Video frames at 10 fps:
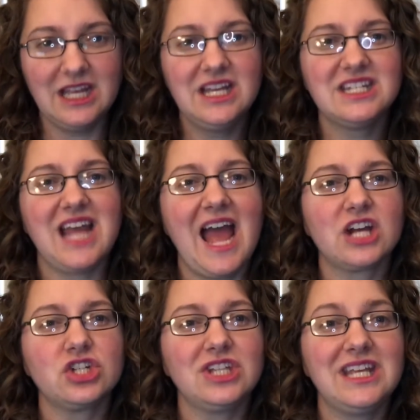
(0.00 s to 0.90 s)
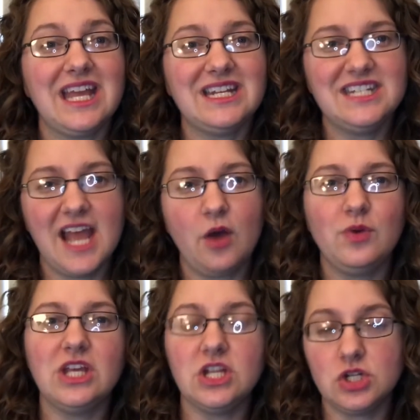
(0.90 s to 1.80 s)
to actually get down
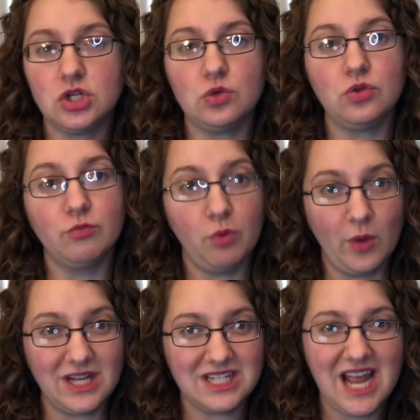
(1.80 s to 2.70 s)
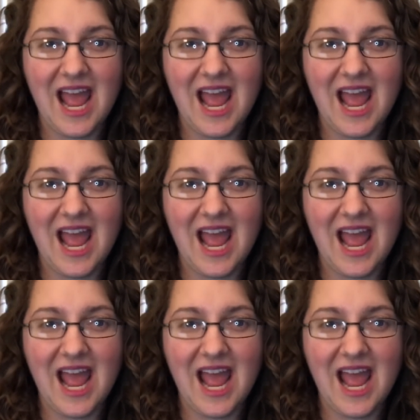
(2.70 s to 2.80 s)
into the point.